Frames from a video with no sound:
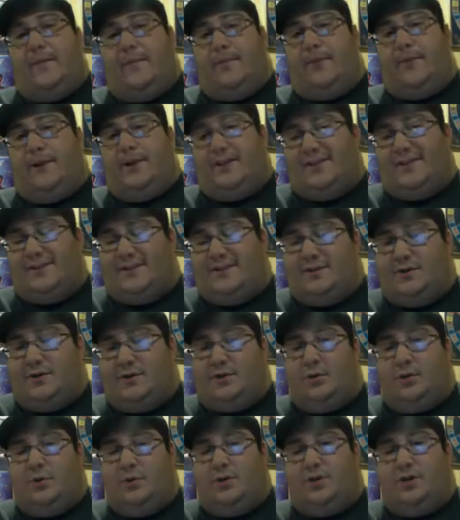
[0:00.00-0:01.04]
but it
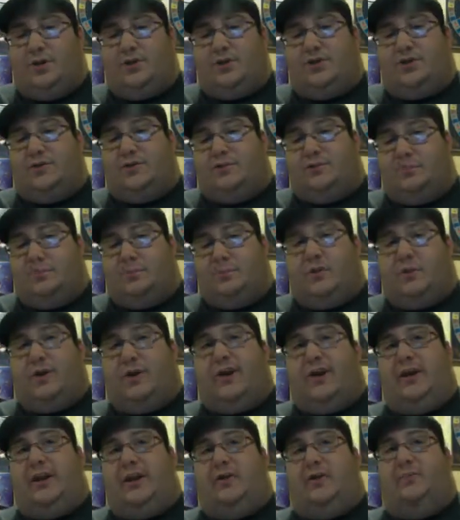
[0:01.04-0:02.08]
still was
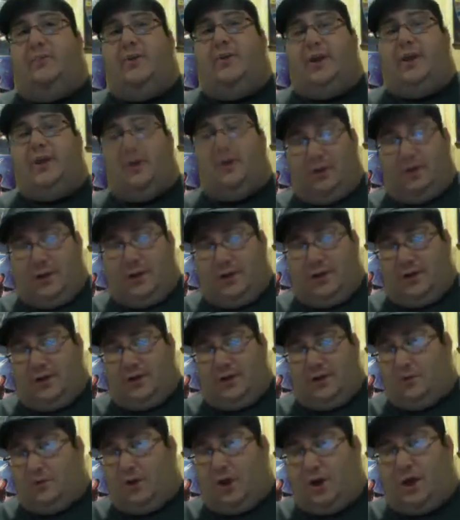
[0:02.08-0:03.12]
pretty hilarious
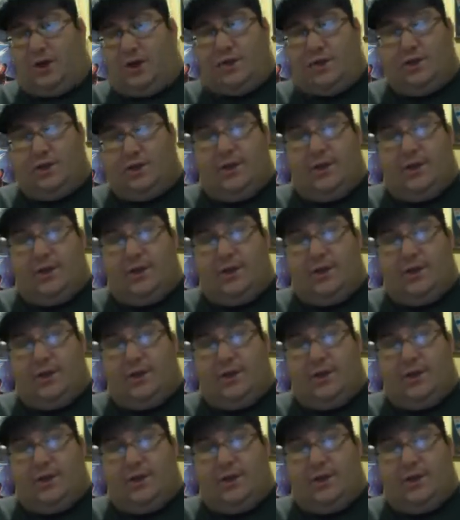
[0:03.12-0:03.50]
to watch.